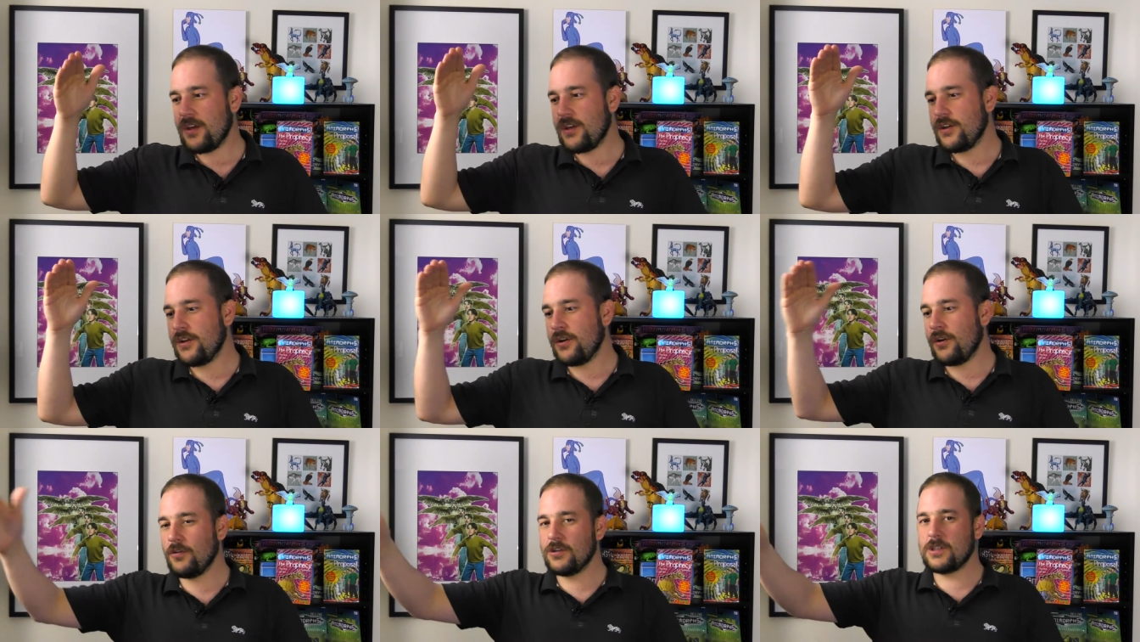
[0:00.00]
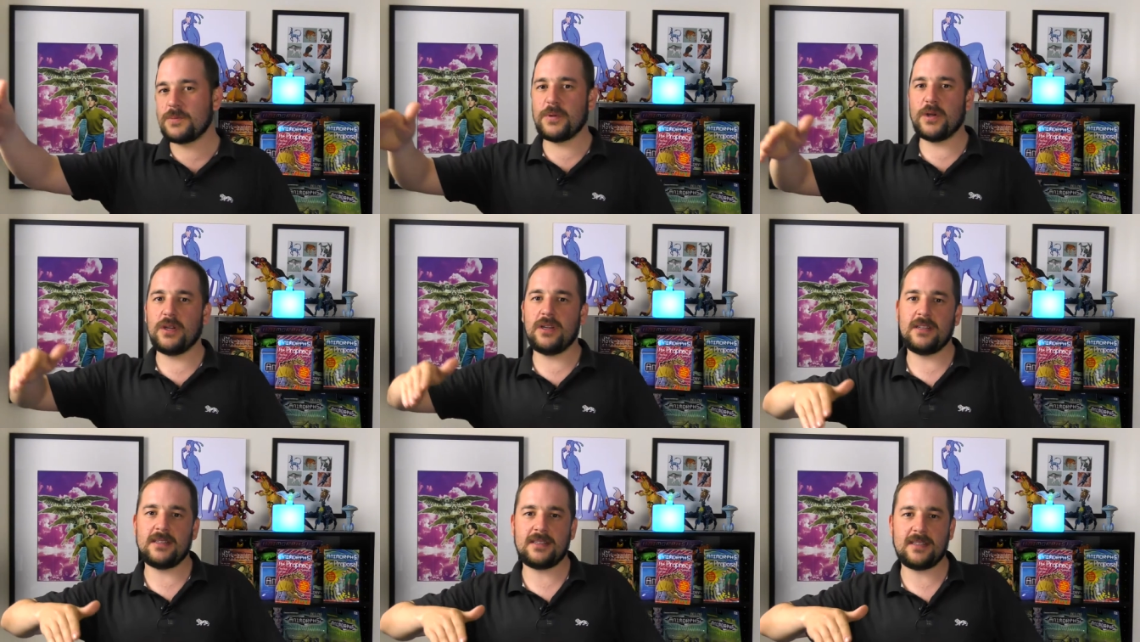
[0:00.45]
Your
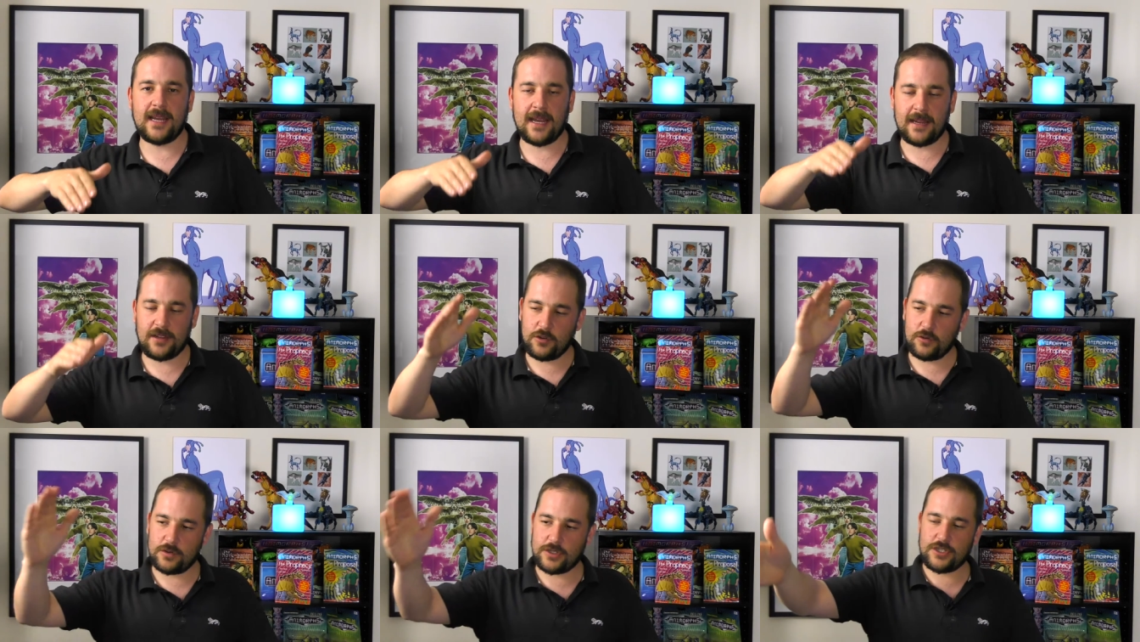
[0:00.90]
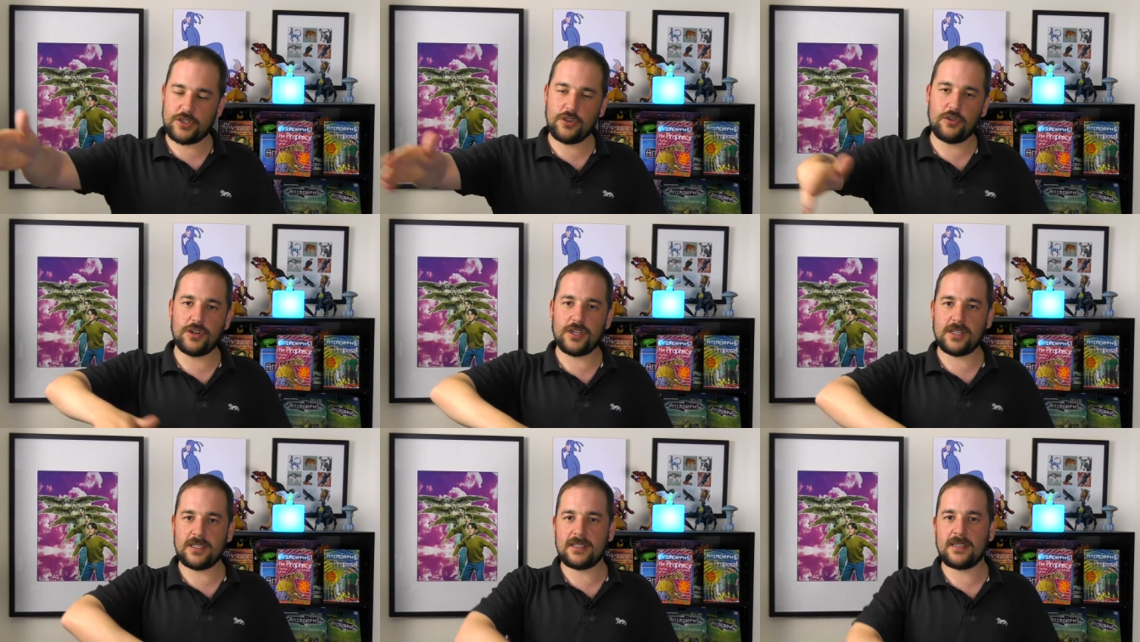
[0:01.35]
husband is dead. Your
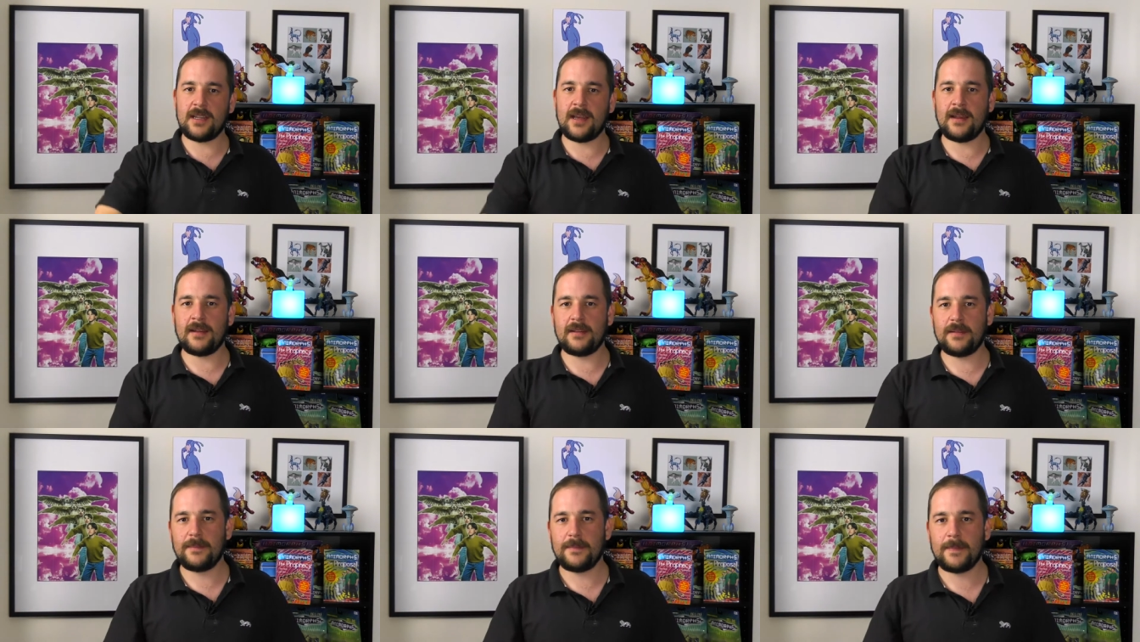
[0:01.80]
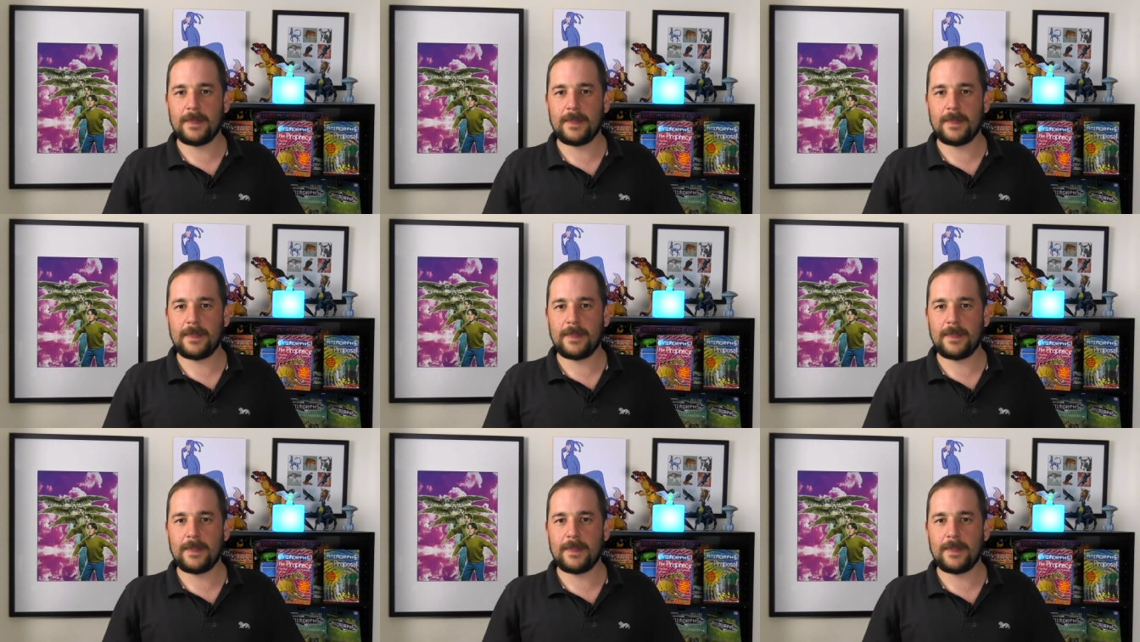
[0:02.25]
son is dead.